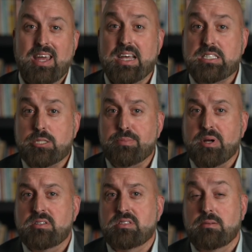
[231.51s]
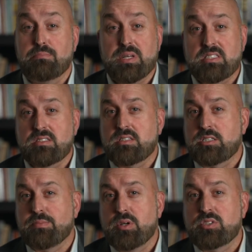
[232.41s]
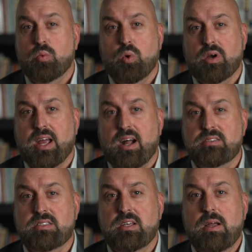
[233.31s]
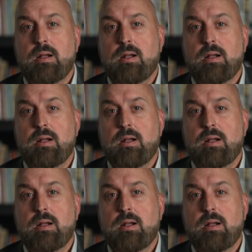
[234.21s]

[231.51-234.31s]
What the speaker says: experienced in business disputes and workouts,